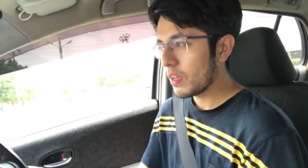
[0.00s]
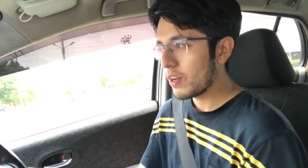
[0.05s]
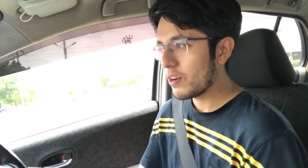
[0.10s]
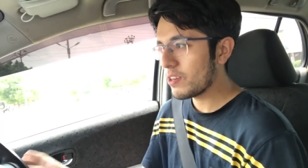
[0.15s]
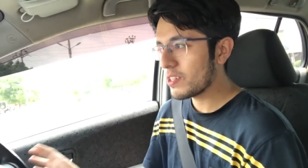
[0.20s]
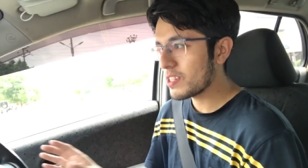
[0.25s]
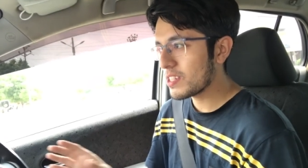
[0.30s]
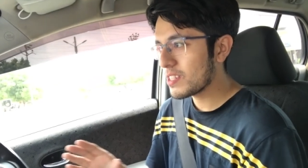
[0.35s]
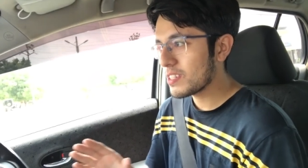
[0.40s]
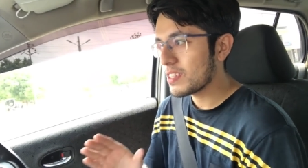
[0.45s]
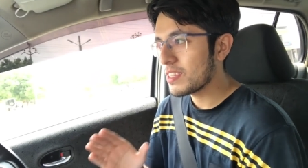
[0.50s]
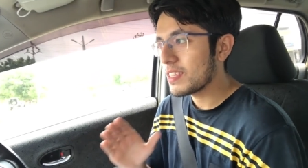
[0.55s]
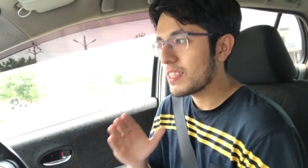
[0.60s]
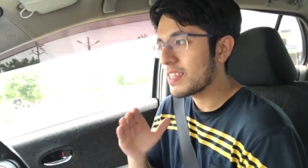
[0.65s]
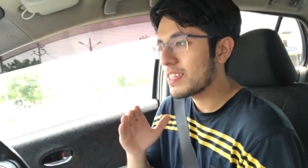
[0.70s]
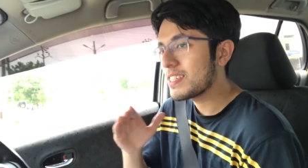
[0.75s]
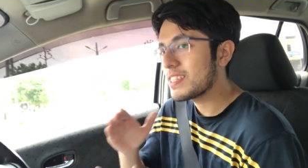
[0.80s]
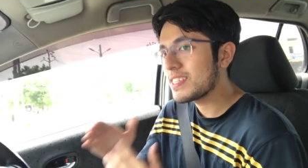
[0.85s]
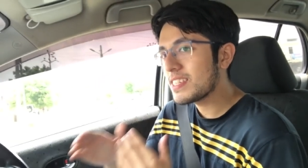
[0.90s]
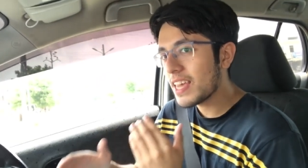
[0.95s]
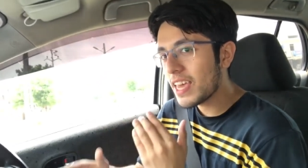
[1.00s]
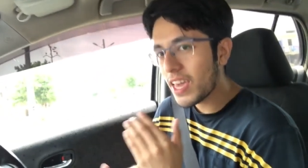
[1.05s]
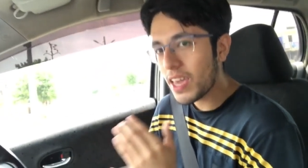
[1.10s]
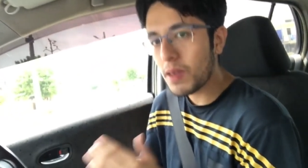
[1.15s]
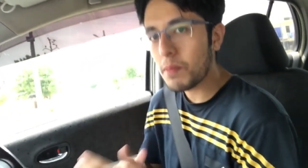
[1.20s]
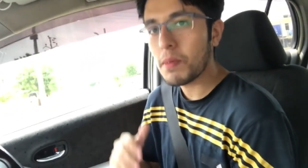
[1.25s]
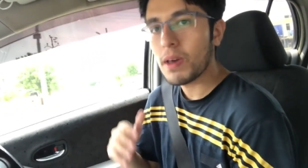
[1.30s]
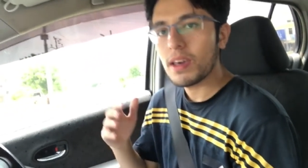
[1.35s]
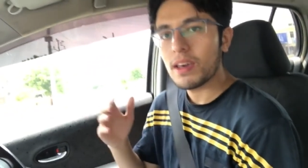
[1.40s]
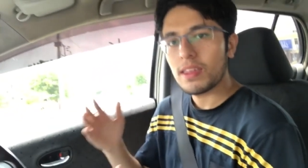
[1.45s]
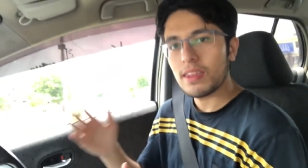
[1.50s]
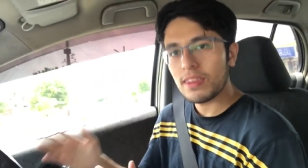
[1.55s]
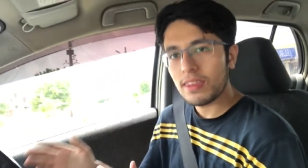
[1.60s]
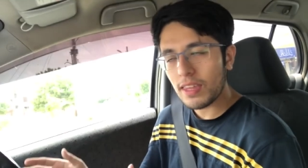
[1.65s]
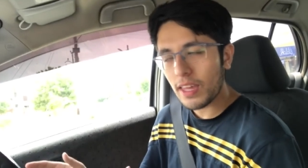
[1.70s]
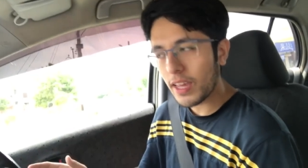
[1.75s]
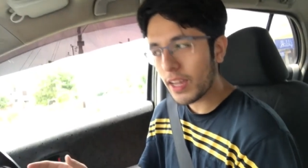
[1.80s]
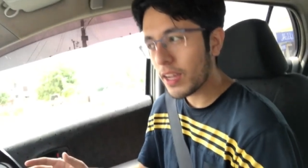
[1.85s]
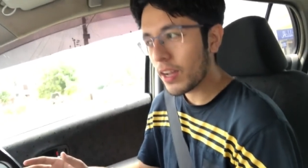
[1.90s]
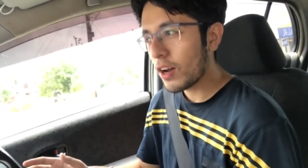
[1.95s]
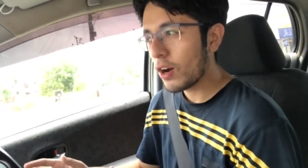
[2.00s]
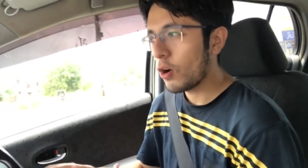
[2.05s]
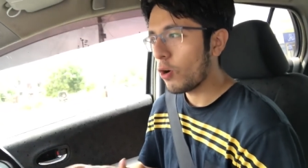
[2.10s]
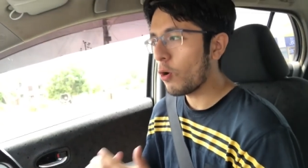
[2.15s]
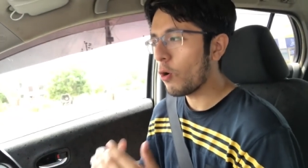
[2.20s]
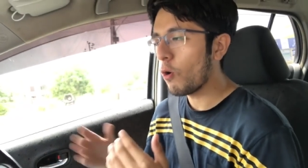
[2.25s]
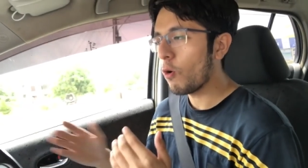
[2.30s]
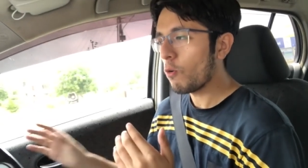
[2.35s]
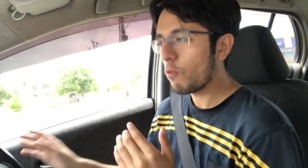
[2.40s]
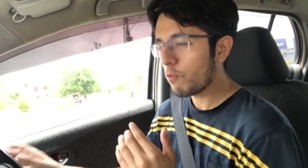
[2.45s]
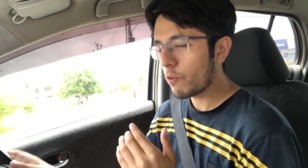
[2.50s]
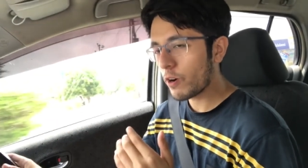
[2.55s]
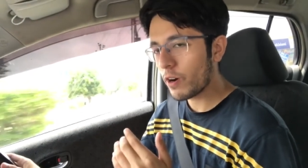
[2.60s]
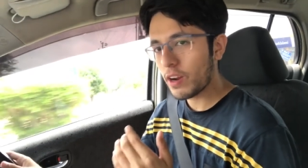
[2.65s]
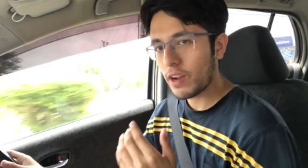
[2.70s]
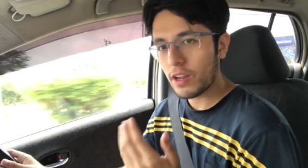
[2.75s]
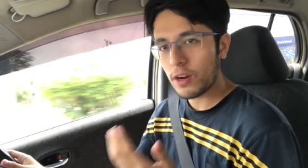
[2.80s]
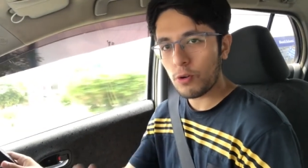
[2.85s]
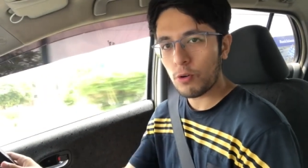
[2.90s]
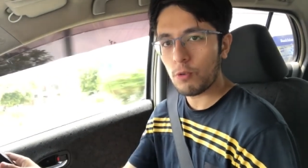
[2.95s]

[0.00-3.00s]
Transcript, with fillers: It was just the same thing over and